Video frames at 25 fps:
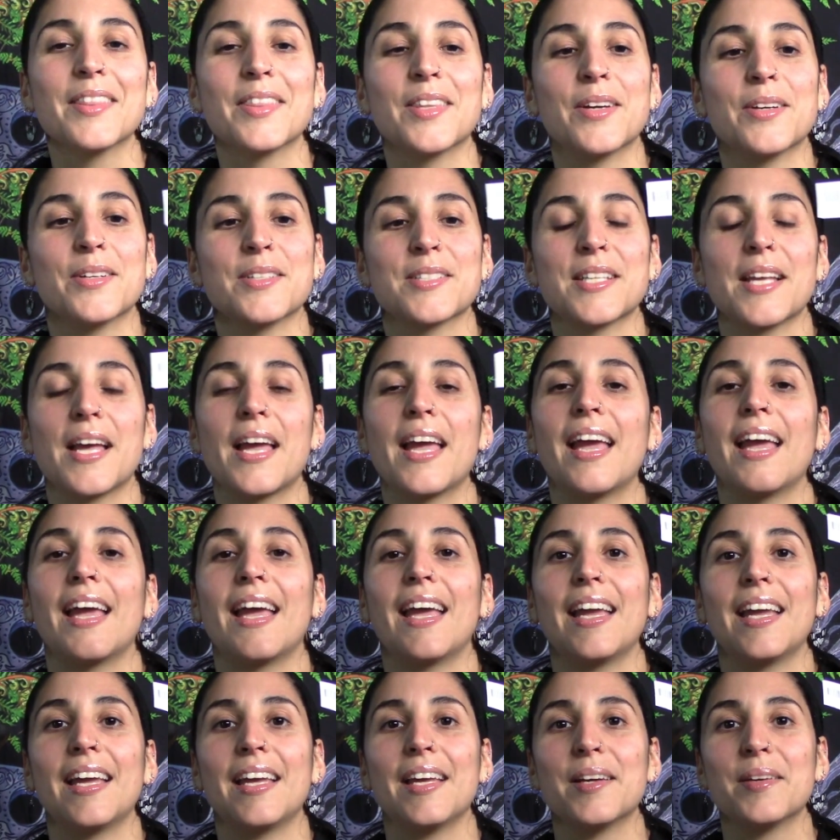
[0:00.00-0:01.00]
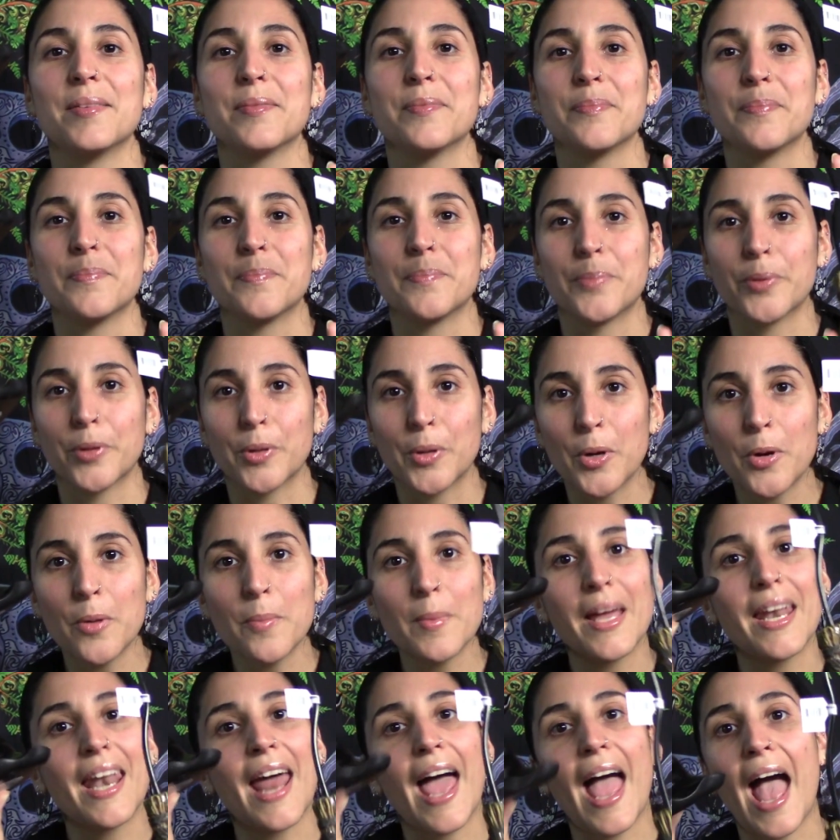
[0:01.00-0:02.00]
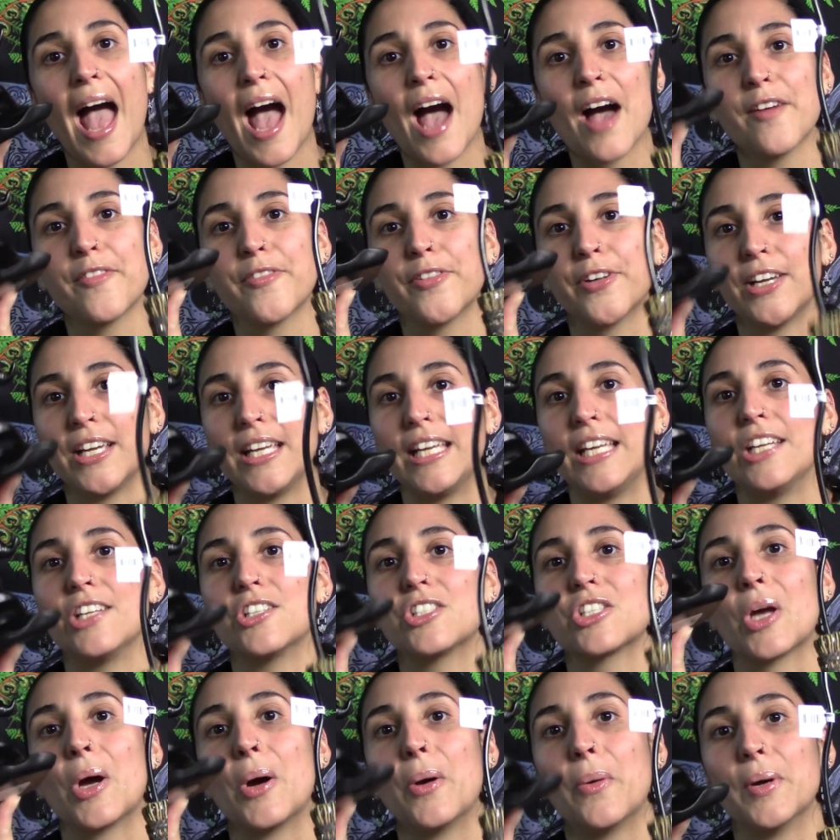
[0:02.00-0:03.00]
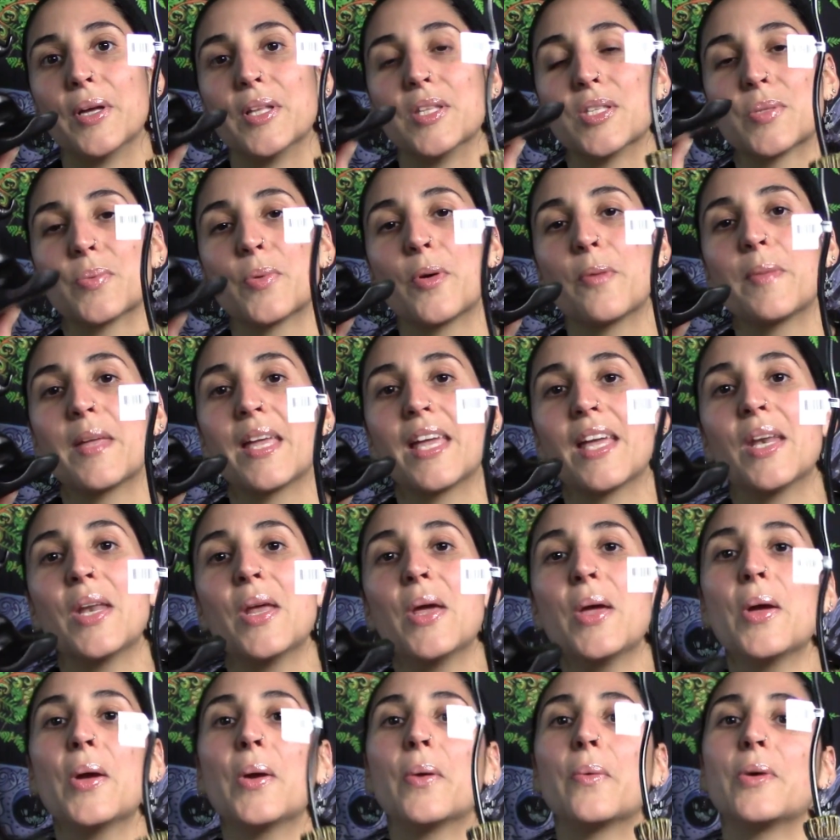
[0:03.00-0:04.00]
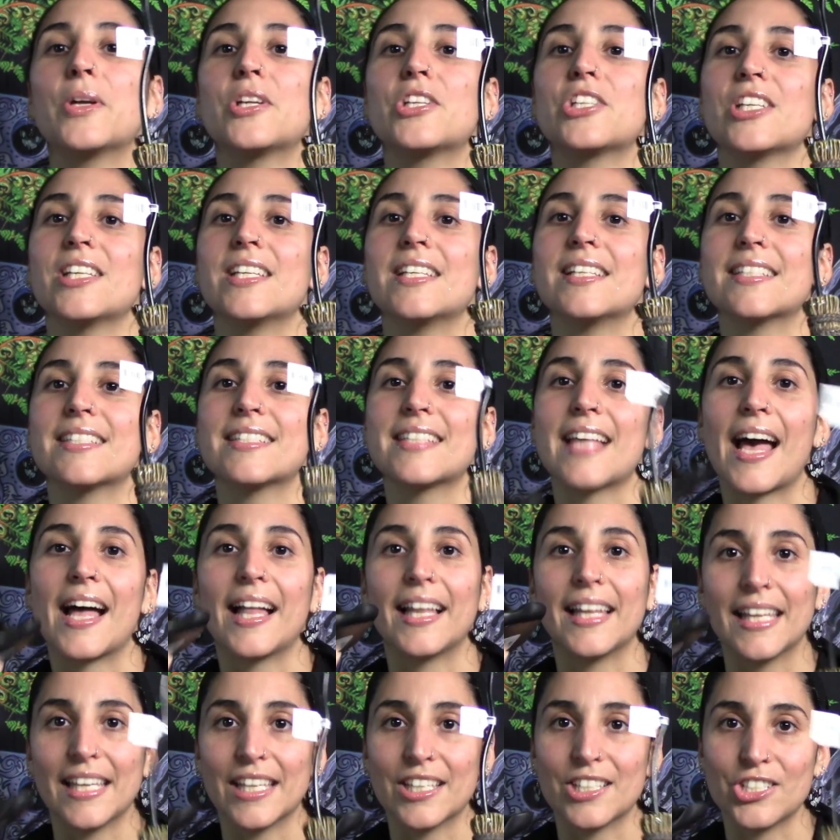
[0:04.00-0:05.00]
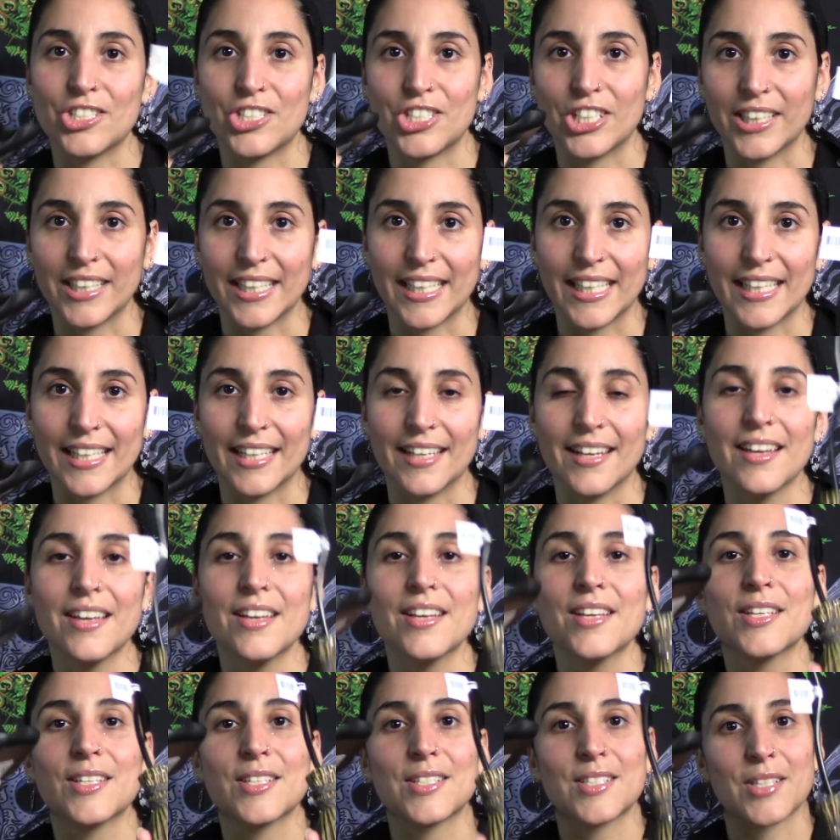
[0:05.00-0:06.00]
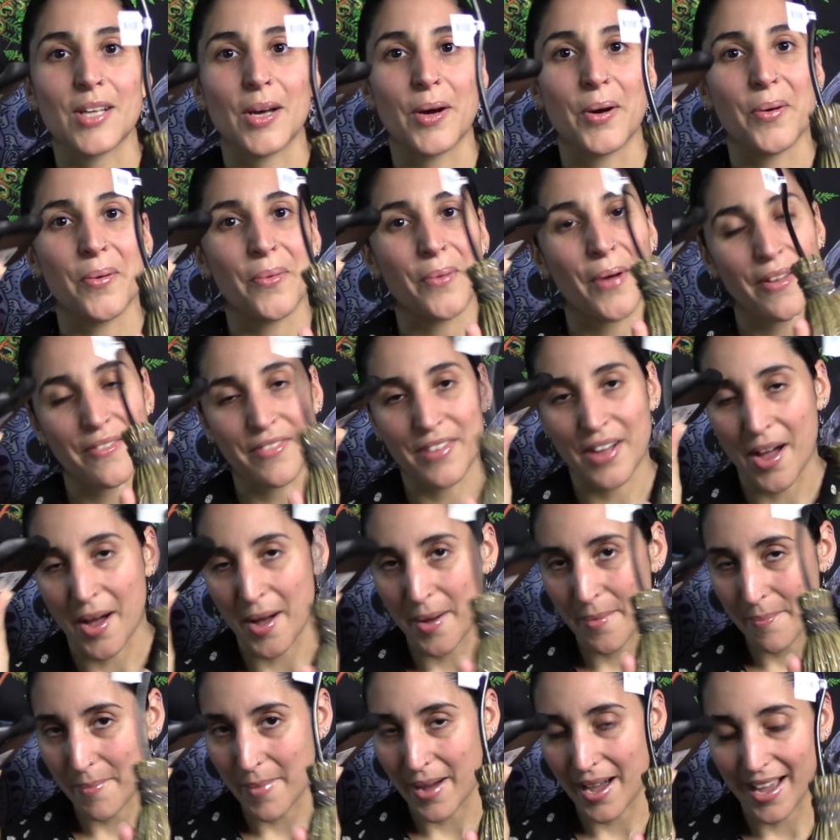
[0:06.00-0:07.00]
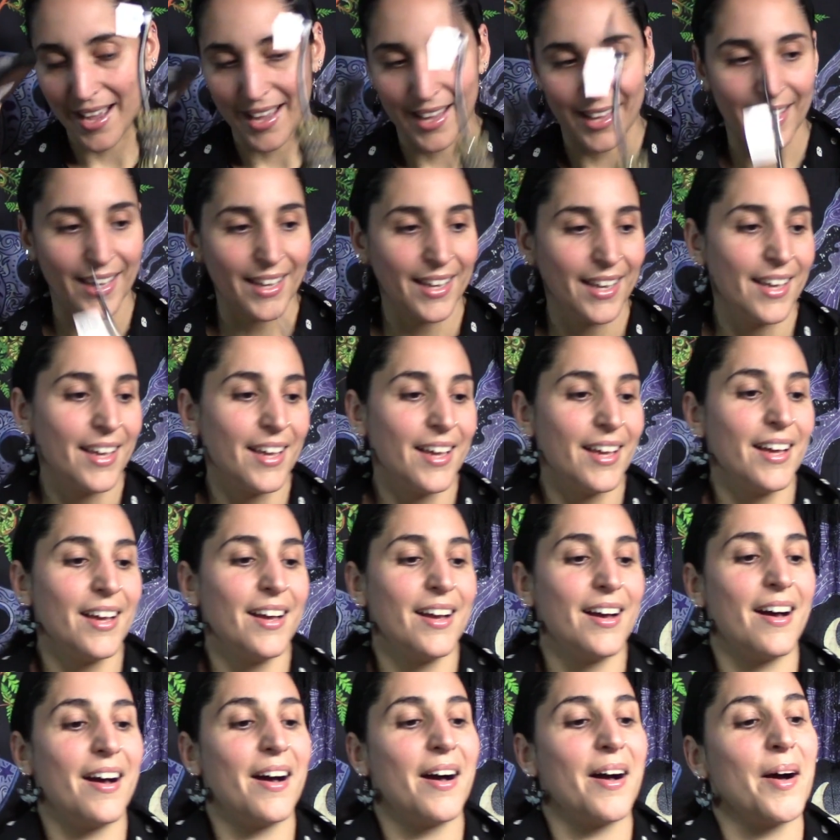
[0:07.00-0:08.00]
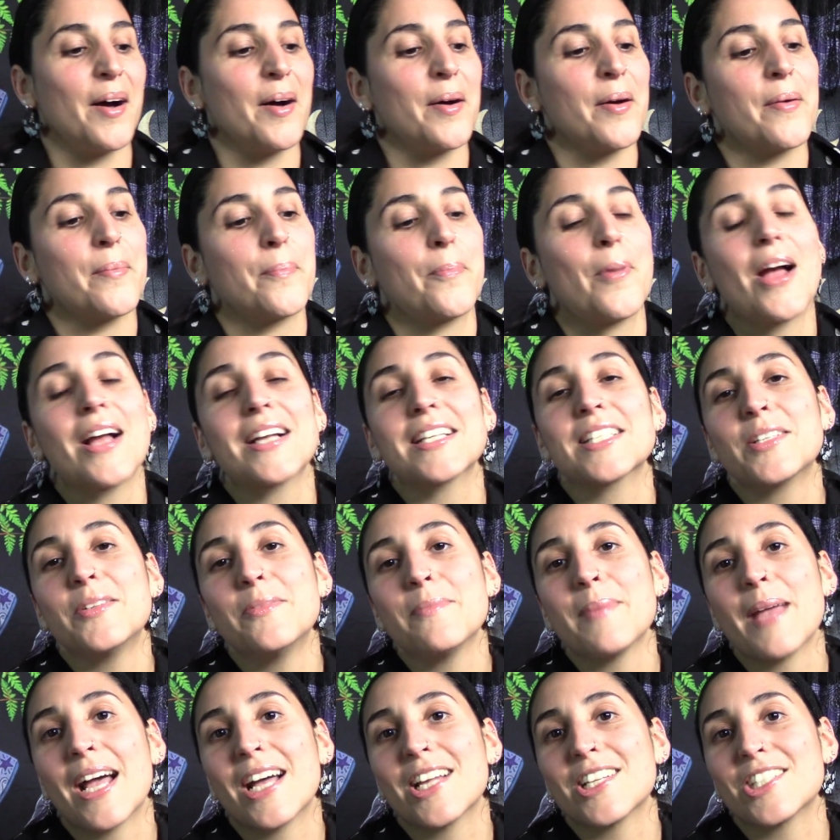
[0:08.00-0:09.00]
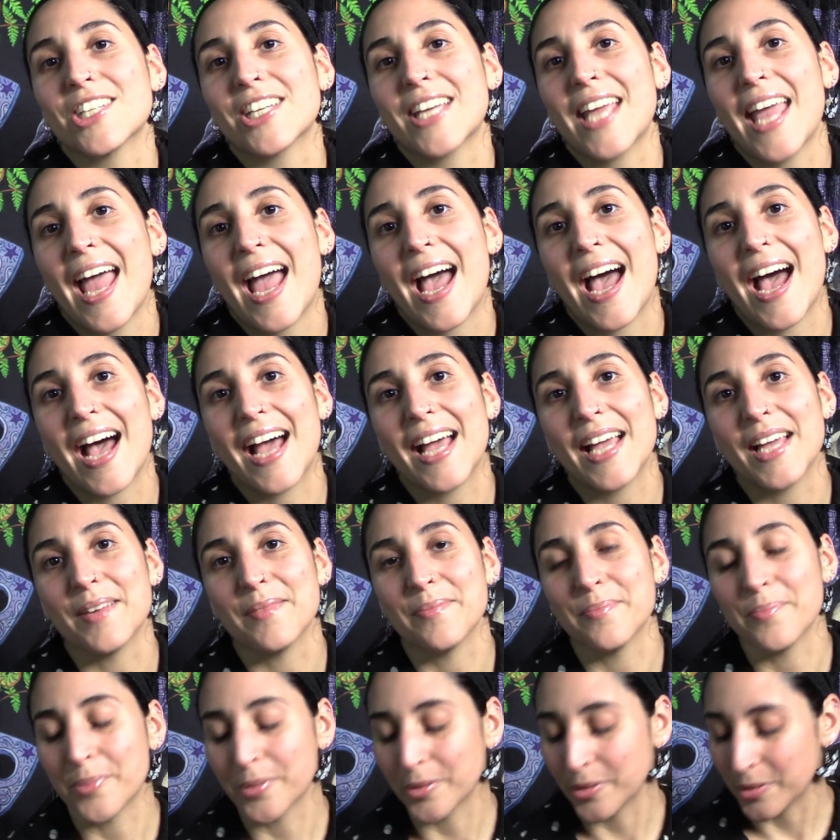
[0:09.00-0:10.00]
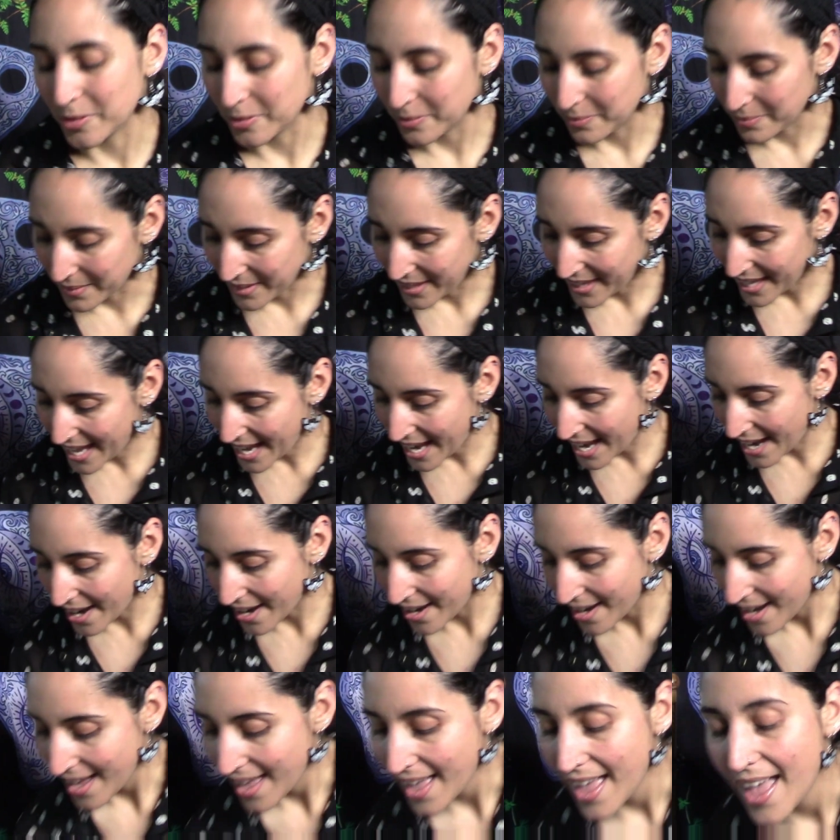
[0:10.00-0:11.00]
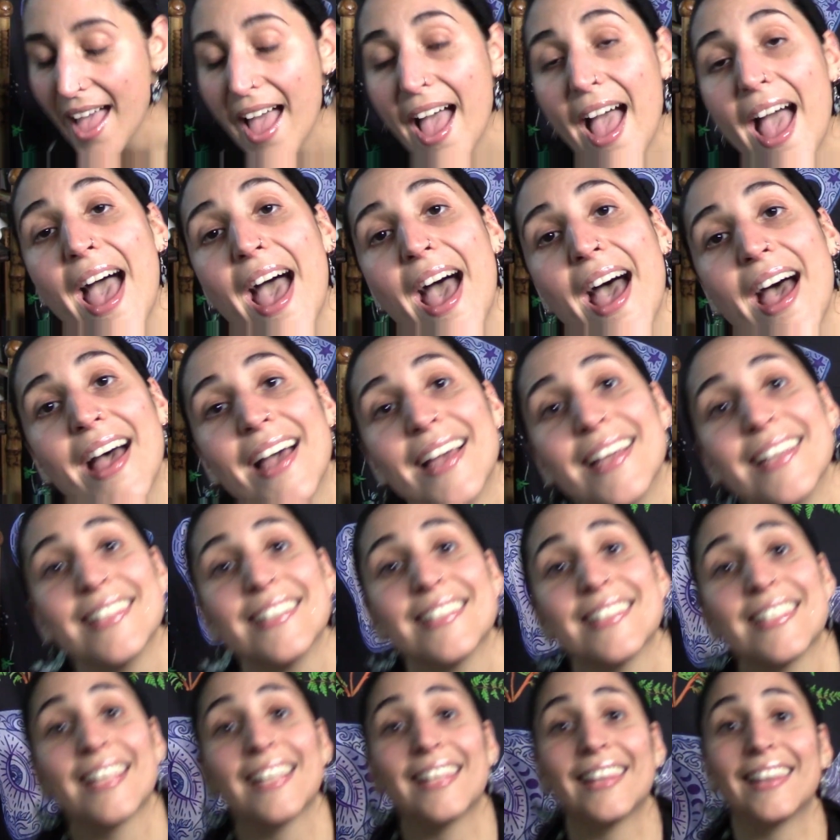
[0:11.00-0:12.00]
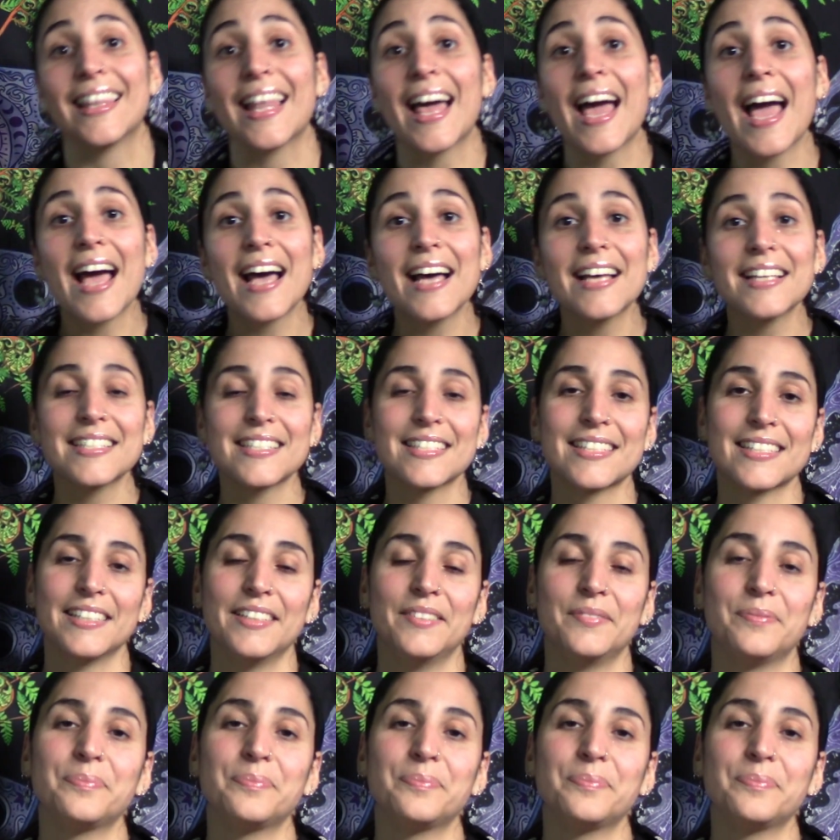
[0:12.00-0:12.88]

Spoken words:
There's a broom and a hat for each Joanns woman, which is Sally and Jillian. So I've got my practical magic hat and broom there. And last